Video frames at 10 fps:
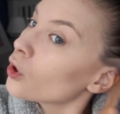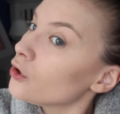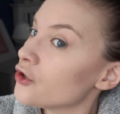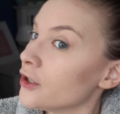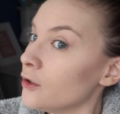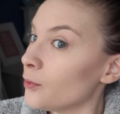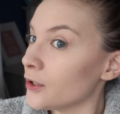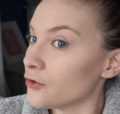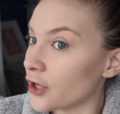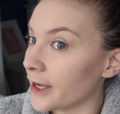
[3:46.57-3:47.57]
really no
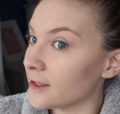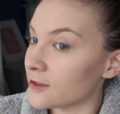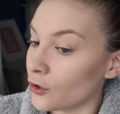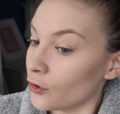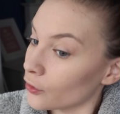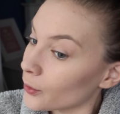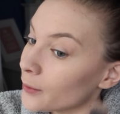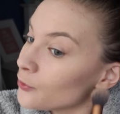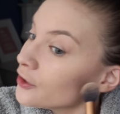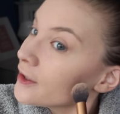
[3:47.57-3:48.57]
point trying to talk when
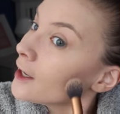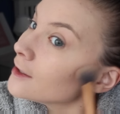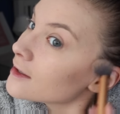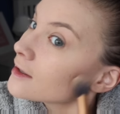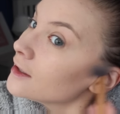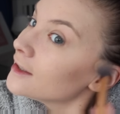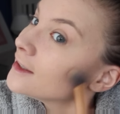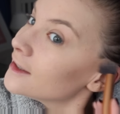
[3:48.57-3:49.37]
I'm doing that, is there?